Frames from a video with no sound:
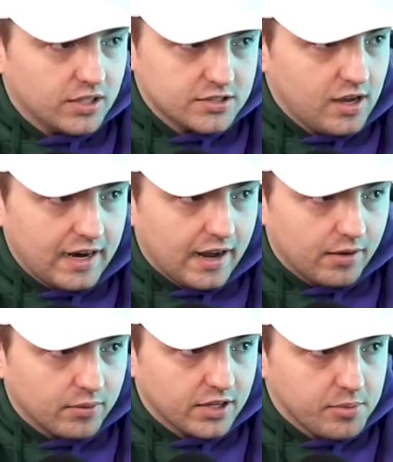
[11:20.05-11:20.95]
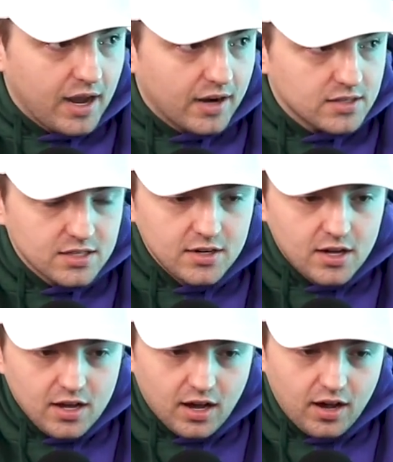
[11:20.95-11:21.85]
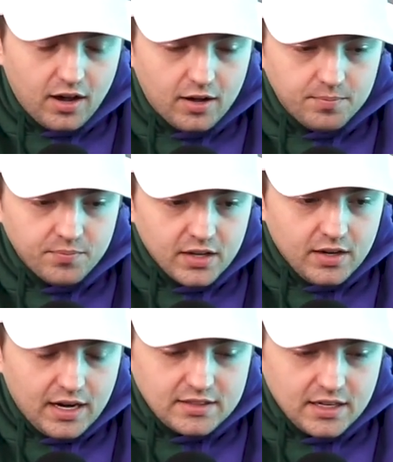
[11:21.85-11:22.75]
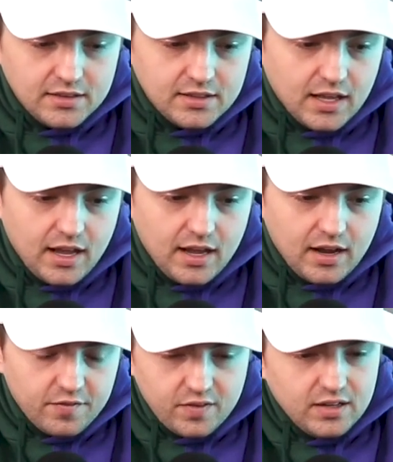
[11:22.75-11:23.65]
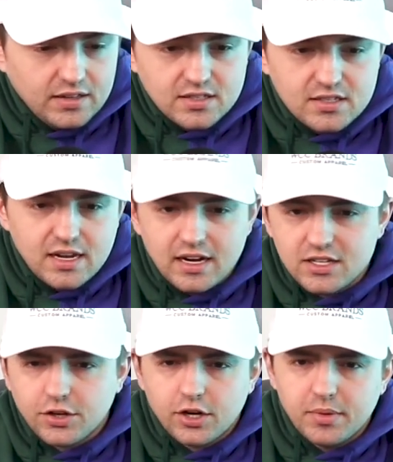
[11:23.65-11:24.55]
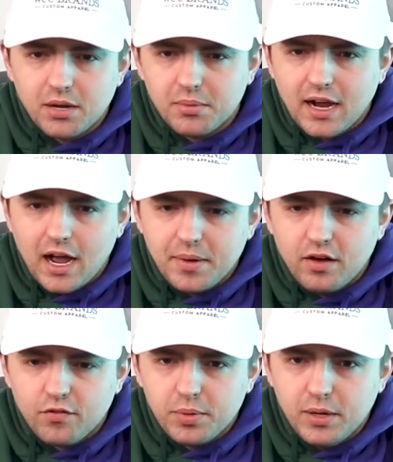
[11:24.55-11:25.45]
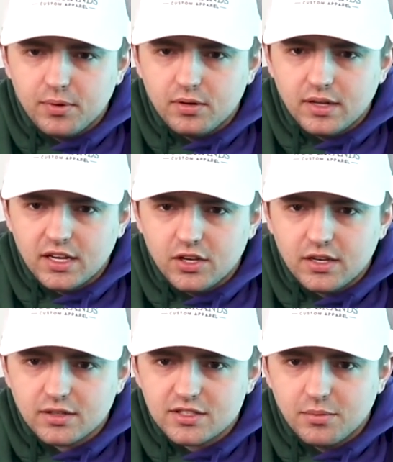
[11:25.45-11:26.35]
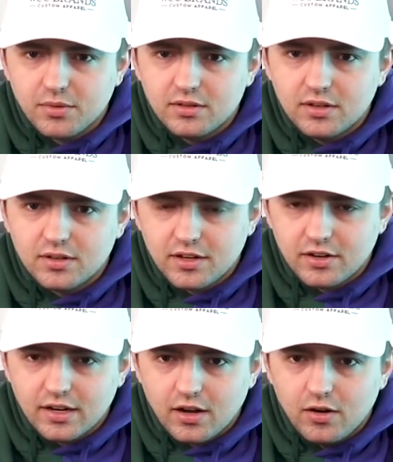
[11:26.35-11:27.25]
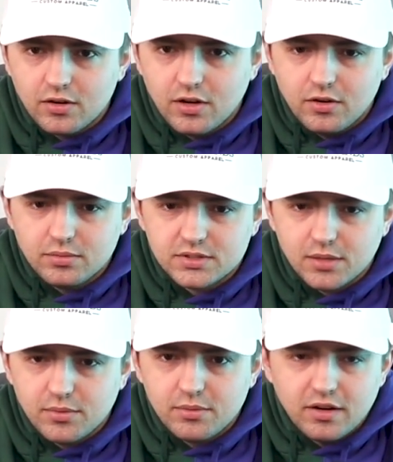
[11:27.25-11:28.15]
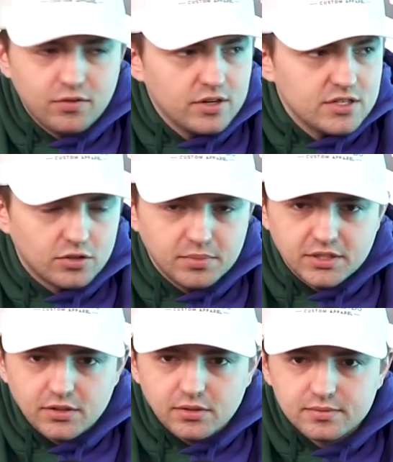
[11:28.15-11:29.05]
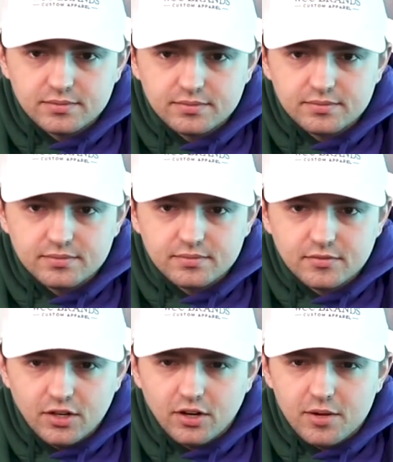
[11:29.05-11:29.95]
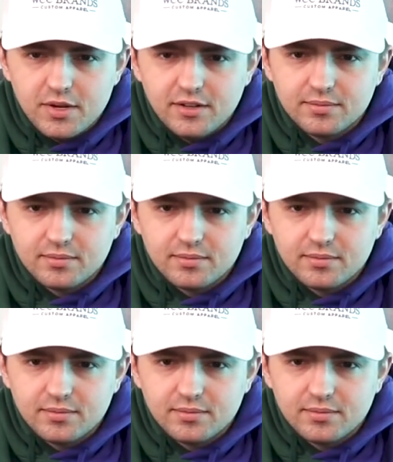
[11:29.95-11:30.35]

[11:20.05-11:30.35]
That's all I got, really, to be honest. At the end of the day, I feel like this is kind of starting to become a cop-out for people. Like, you kill someone, and then you're like, oh, no, someone in my voice told me to. You know what I mean?